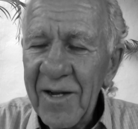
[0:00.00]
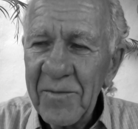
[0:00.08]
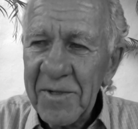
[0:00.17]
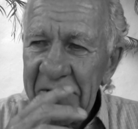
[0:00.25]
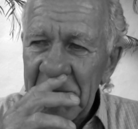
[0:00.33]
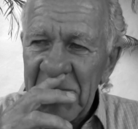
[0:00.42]

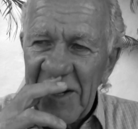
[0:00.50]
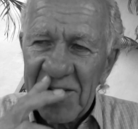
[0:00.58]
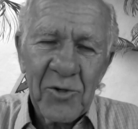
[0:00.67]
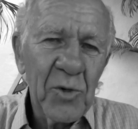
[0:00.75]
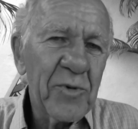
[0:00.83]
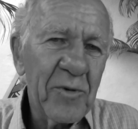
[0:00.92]
it's about a
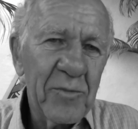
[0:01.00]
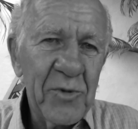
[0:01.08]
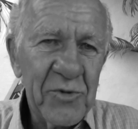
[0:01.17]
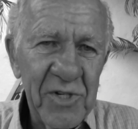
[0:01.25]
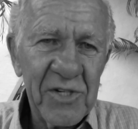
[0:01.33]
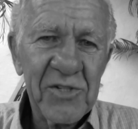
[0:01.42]
group of
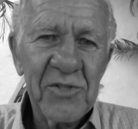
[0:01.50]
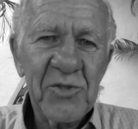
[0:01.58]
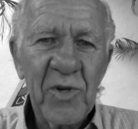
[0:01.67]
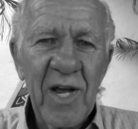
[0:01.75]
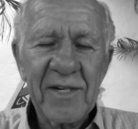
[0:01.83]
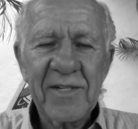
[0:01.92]
musicians who
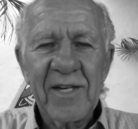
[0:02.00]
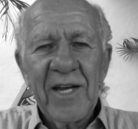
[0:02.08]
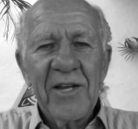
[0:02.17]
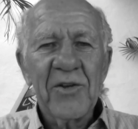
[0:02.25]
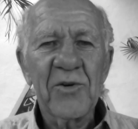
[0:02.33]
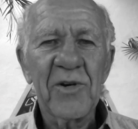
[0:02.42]
got
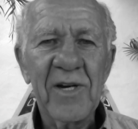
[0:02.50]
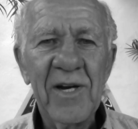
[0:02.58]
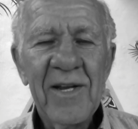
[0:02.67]
together, and